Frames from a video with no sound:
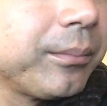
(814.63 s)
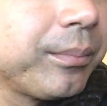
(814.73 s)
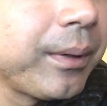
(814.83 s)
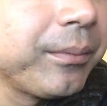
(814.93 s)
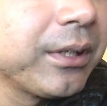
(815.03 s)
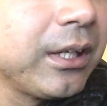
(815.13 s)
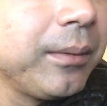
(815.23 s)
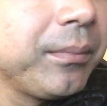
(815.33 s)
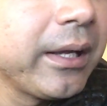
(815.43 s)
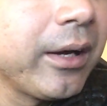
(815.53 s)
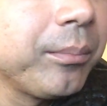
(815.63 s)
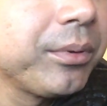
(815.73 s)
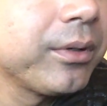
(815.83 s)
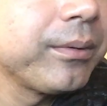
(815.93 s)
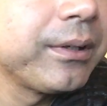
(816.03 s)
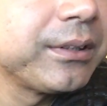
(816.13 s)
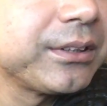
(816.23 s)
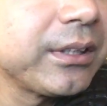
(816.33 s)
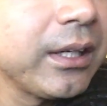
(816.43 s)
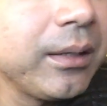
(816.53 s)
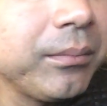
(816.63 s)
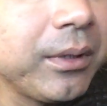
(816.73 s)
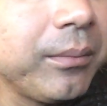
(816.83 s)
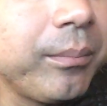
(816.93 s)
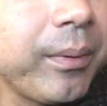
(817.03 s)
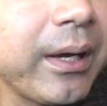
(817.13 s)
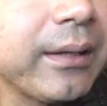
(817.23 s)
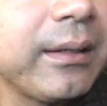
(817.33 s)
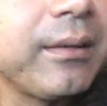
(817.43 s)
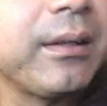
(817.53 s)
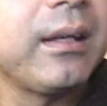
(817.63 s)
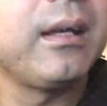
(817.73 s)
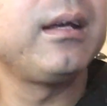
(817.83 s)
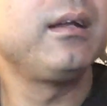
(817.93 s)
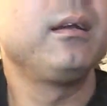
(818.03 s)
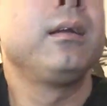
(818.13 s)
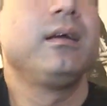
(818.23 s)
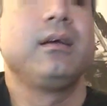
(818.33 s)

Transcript: gonna keep the output around the same and back down the gain.